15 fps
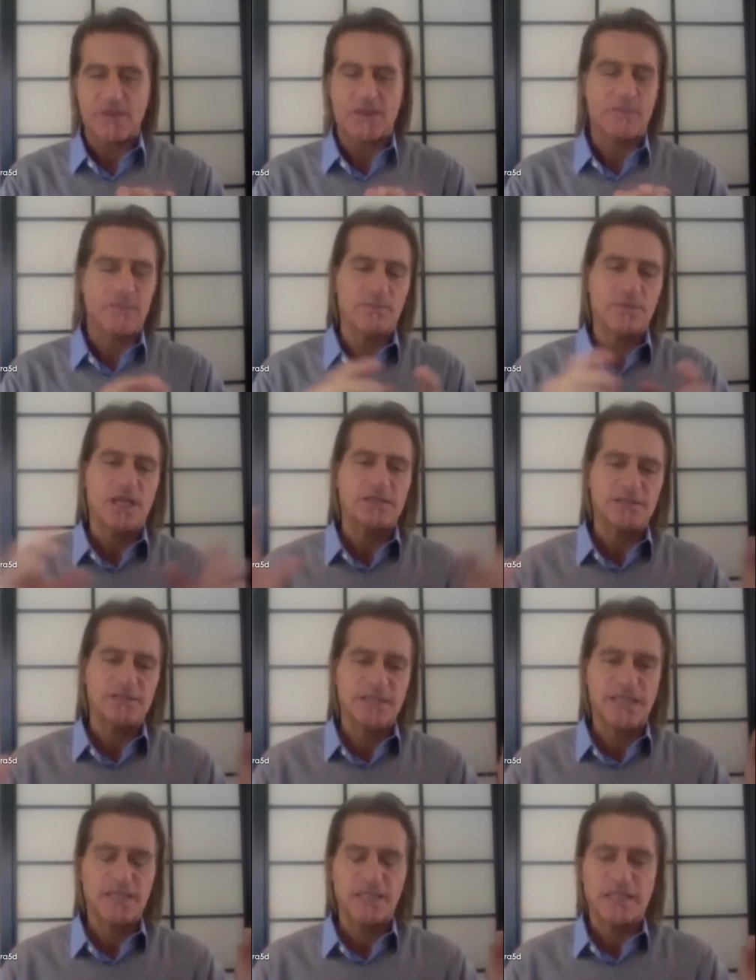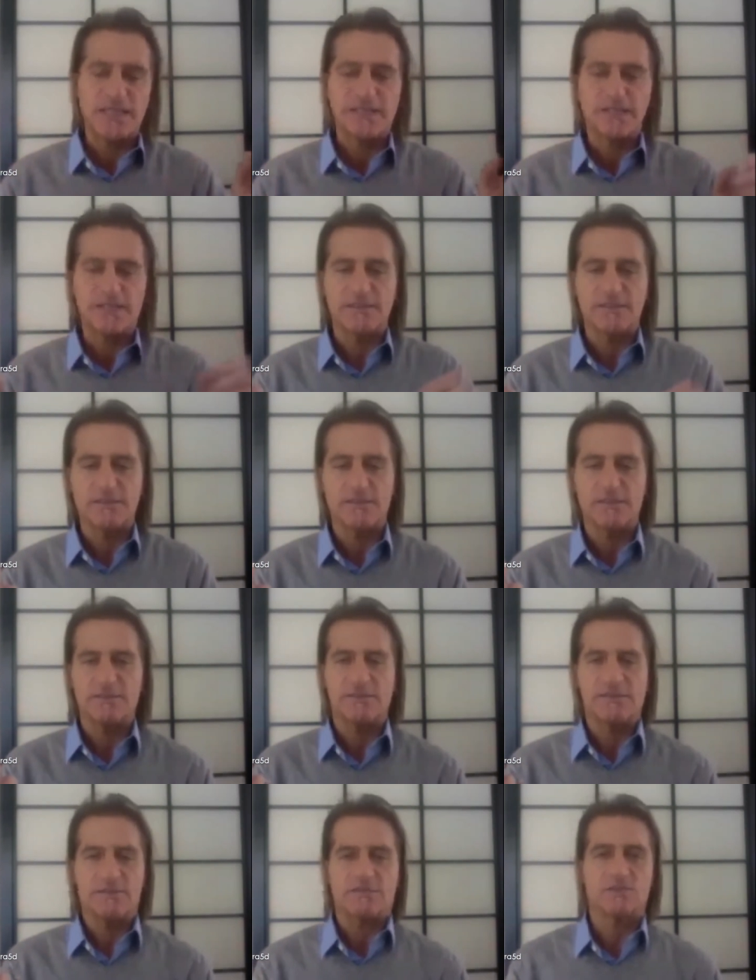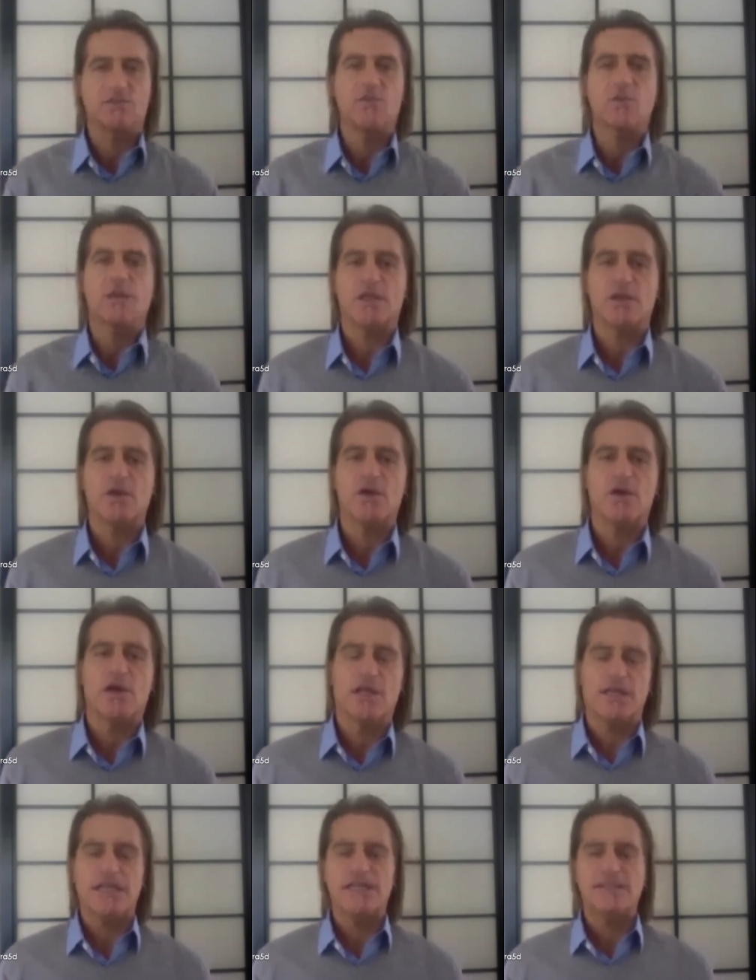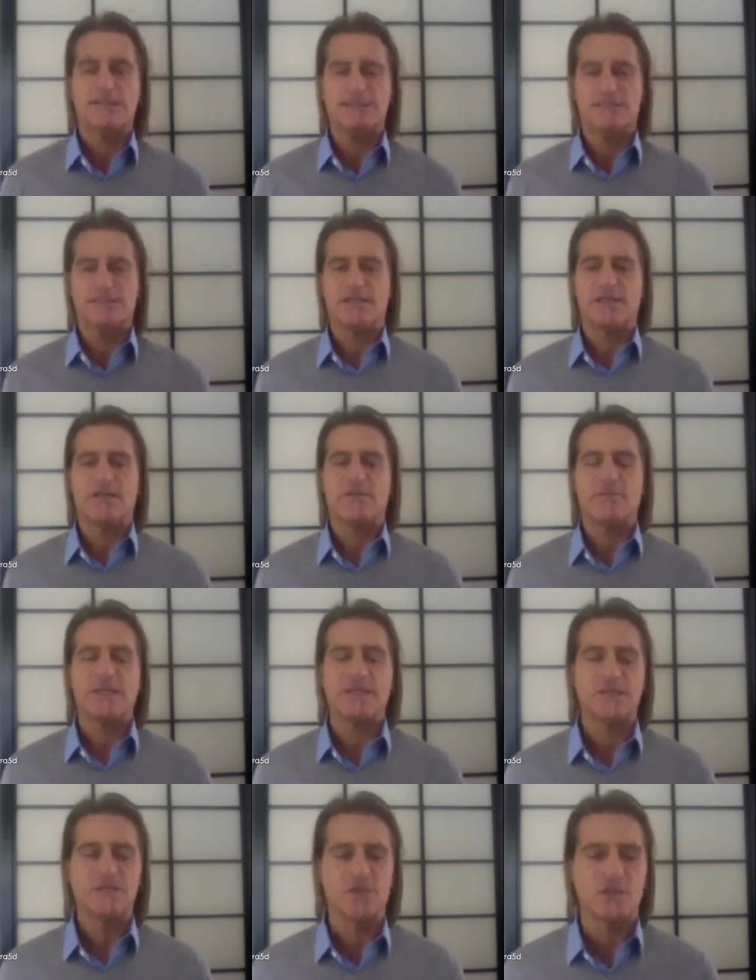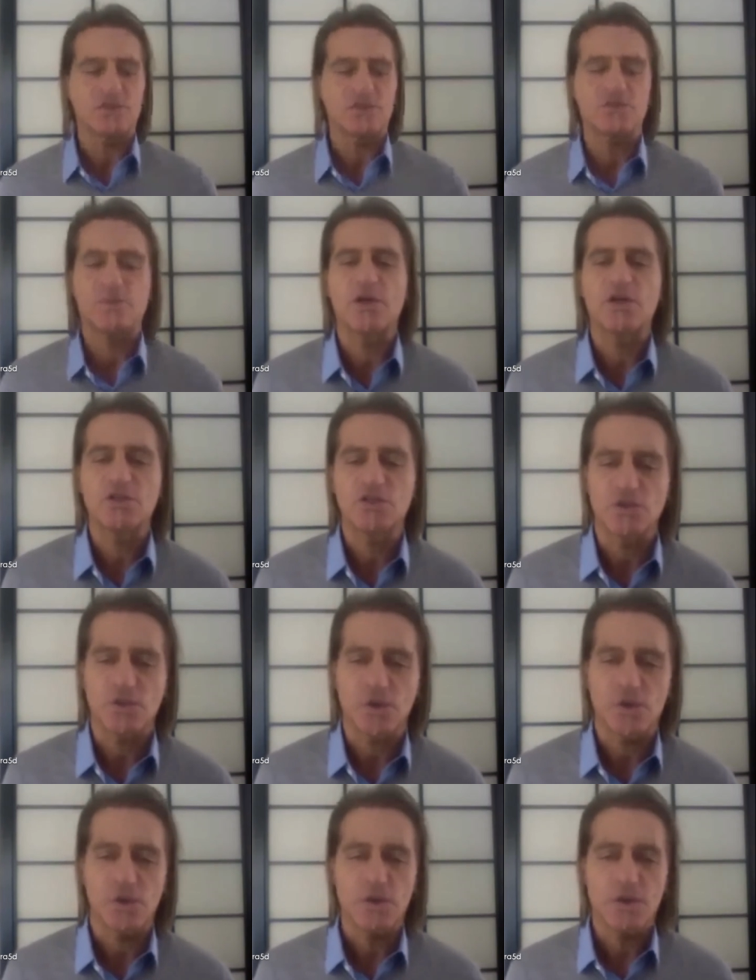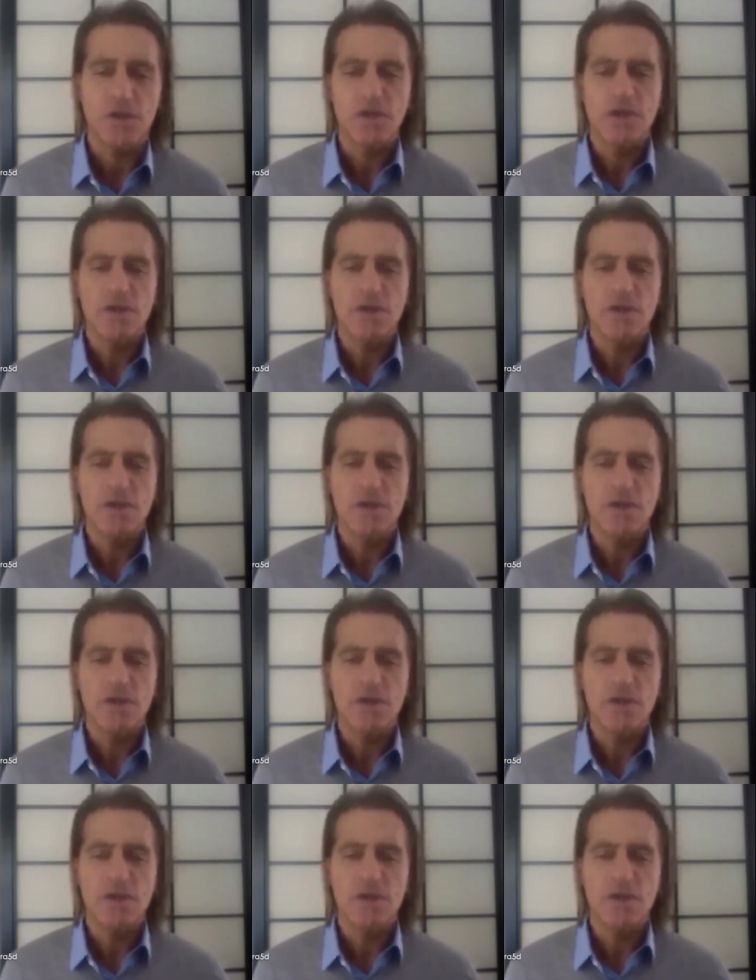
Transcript: I'm not saying that doing yoga necessarily means you're spiritual,